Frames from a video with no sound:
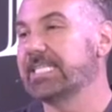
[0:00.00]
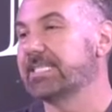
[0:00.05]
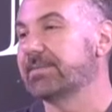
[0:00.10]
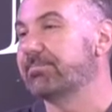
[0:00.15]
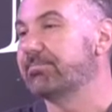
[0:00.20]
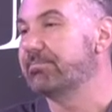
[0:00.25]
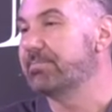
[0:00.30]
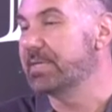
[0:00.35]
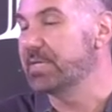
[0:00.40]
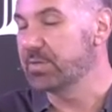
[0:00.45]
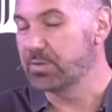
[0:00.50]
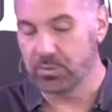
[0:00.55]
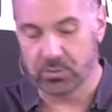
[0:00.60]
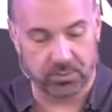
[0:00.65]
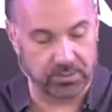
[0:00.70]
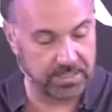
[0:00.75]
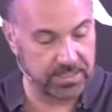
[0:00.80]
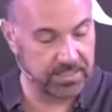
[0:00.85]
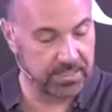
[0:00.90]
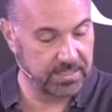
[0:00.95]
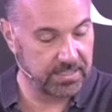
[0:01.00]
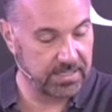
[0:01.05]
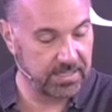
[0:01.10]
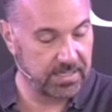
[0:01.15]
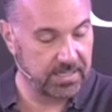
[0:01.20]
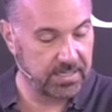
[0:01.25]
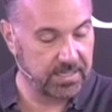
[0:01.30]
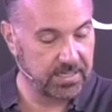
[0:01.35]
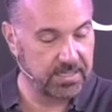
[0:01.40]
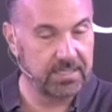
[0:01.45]
to build
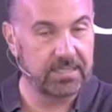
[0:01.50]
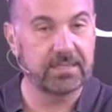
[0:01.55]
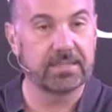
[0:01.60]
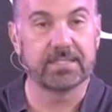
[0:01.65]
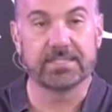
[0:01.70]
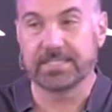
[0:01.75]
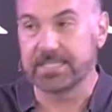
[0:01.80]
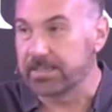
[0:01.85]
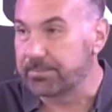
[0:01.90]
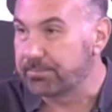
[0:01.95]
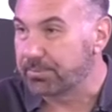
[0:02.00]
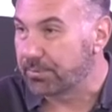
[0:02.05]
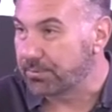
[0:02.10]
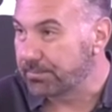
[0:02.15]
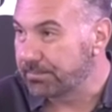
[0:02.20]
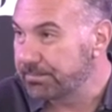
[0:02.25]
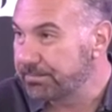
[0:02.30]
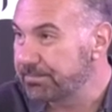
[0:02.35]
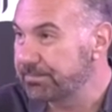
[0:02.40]
the temple.